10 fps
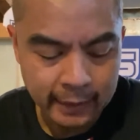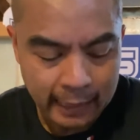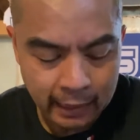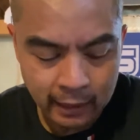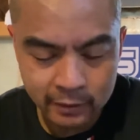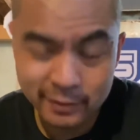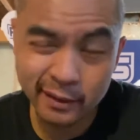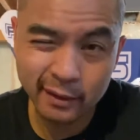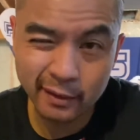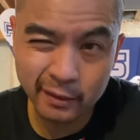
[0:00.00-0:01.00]
Uh,
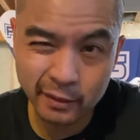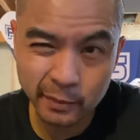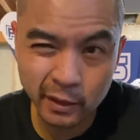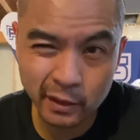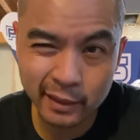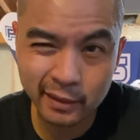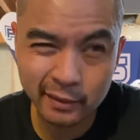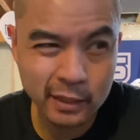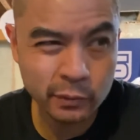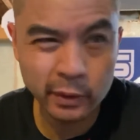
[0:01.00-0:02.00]
today, I think I'm gonna. I think
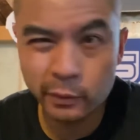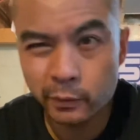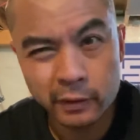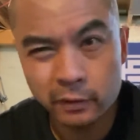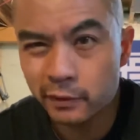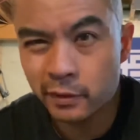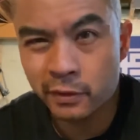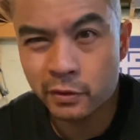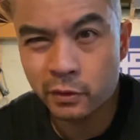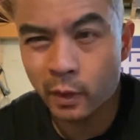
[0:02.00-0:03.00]
last week we went over
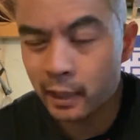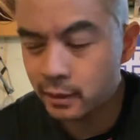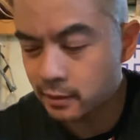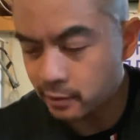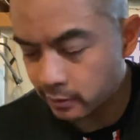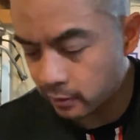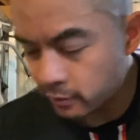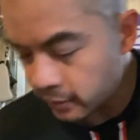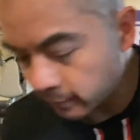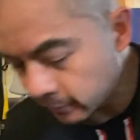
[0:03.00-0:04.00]
squats or
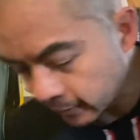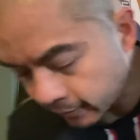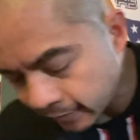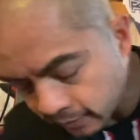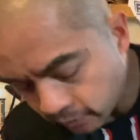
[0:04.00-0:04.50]
something like that.